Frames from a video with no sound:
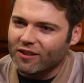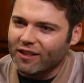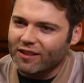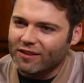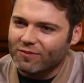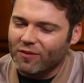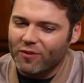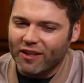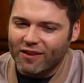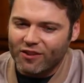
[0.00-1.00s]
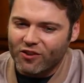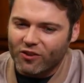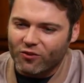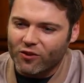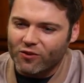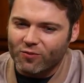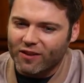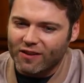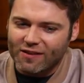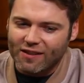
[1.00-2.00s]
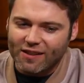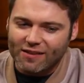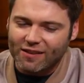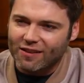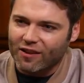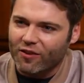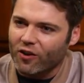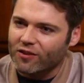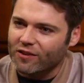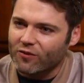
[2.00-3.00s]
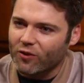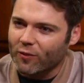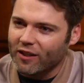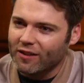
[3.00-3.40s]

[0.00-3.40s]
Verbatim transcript: like maybe I get the dark roles because that's a catharsis for me.